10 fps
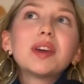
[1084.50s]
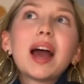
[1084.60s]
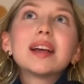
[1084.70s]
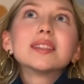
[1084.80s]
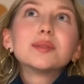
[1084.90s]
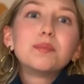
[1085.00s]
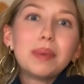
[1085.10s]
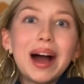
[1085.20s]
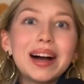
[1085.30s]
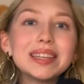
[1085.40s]
as
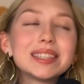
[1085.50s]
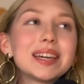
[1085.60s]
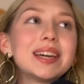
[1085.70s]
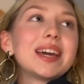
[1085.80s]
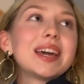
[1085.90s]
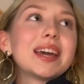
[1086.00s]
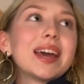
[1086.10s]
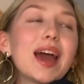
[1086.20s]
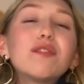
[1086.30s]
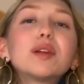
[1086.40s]
bad.
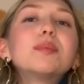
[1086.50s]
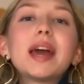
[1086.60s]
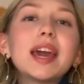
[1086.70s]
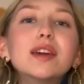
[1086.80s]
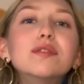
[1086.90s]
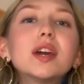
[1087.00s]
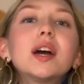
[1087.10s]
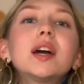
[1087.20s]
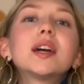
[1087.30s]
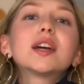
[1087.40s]
Every
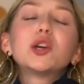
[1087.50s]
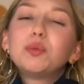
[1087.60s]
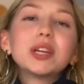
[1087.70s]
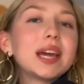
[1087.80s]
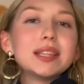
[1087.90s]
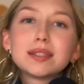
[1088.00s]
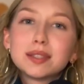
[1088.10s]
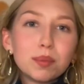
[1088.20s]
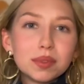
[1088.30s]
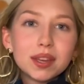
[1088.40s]
behavior communicates
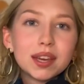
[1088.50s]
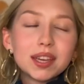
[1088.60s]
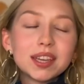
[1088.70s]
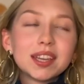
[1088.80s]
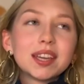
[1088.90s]
something.